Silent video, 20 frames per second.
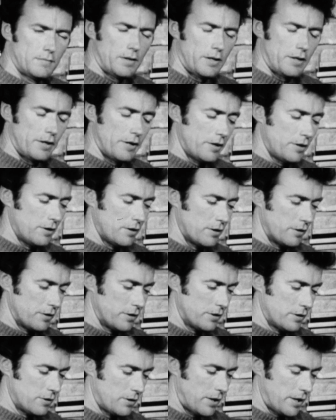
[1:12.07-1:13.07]

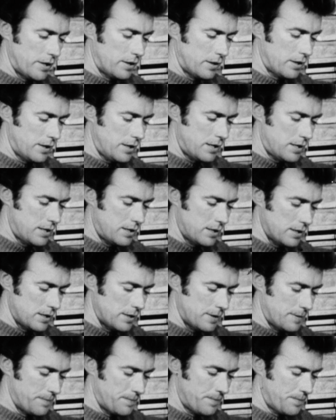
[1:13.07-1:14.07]
No. I think
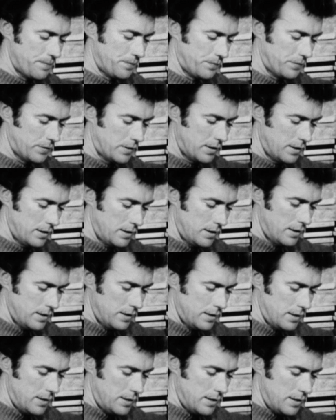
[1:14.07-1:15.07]
out
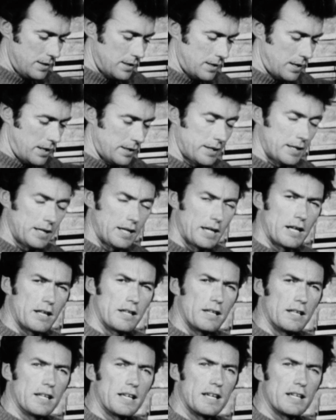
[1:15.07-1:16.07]
of
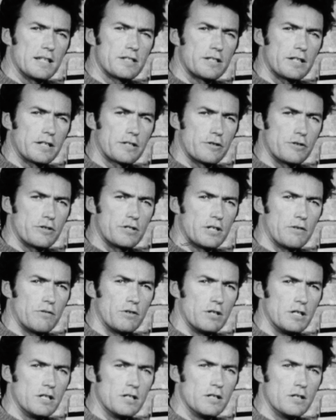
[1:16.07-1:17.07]
the last 6 or 7
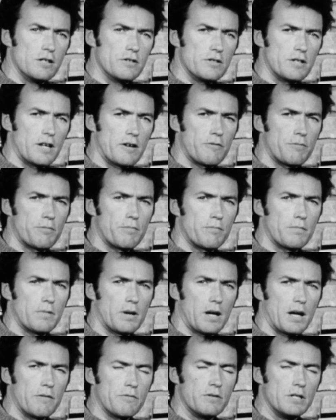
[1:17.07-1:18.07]
years,
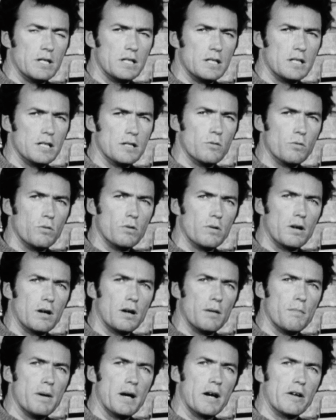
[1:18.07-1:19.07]
I've done
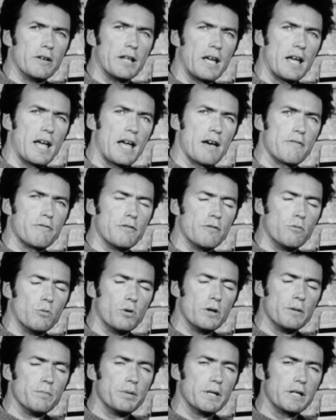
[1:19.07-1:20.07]
about half of
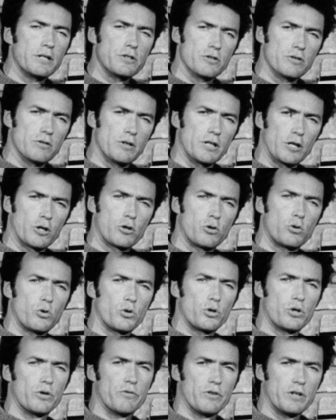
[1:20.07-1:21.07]
one picture and a
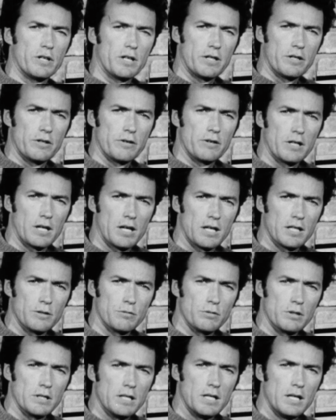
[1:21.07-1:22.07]
quarter of another in
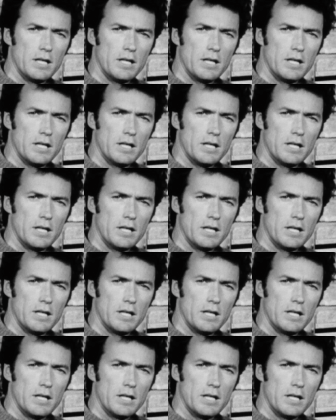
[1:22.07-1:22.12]
Hollywood.